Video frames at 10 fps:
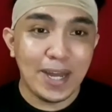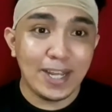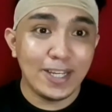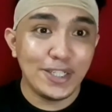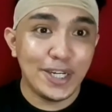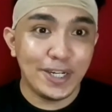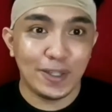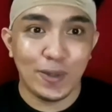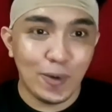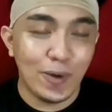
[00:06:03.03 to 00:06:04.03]
para
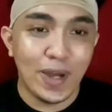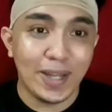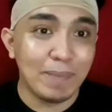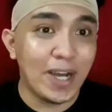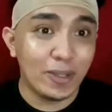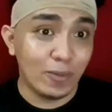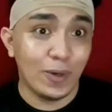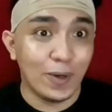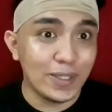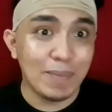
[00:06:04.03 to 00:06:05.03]
i-share to at
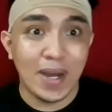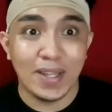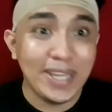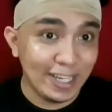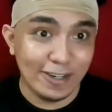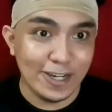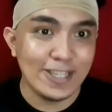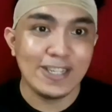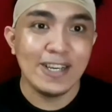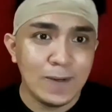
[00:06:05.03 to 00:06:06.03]
makatulong sa mga
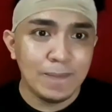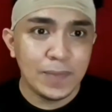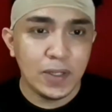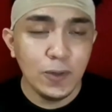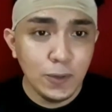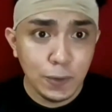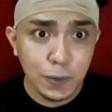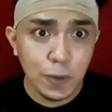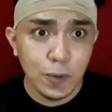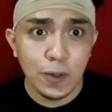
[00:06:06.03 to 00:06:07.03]
beginners. Yun yung
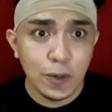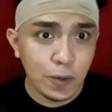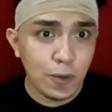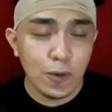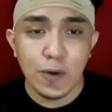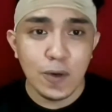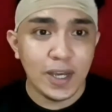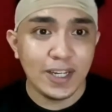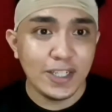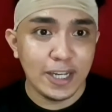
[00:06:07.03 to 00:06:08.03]
goal ko
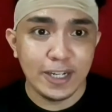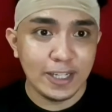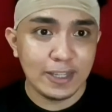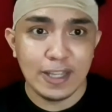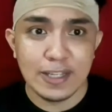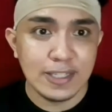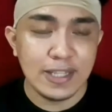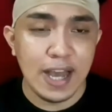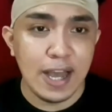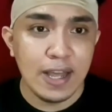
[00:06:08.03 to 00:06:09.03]
in sharing
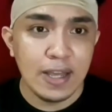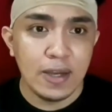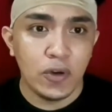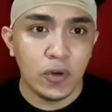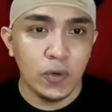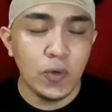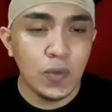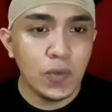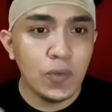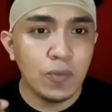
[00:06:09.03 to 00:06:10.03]
this, na
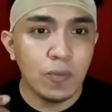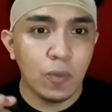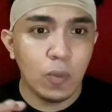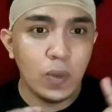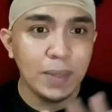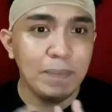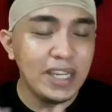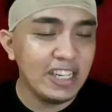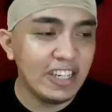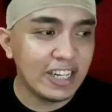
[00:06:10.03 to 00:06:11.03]
nung wig
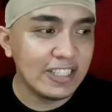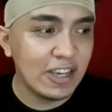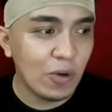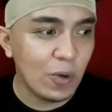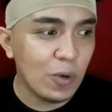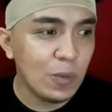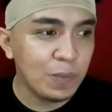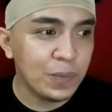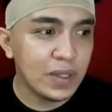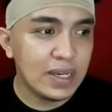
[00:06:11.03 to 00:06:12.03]
beginner kasi ako,
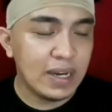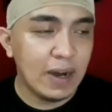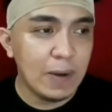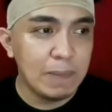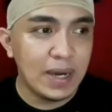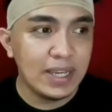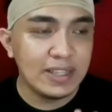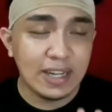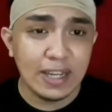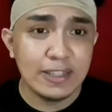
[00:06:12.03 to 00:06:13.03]

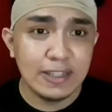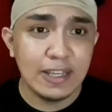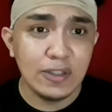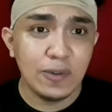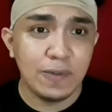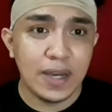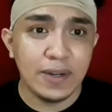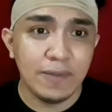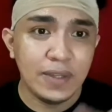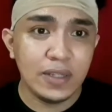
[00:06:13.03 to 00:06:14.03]
I tried then to
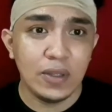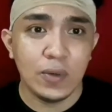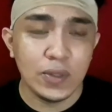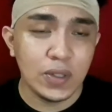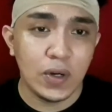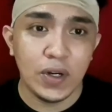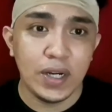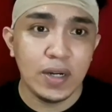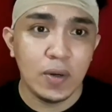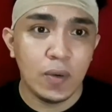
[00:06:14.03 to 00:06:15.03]
find videos or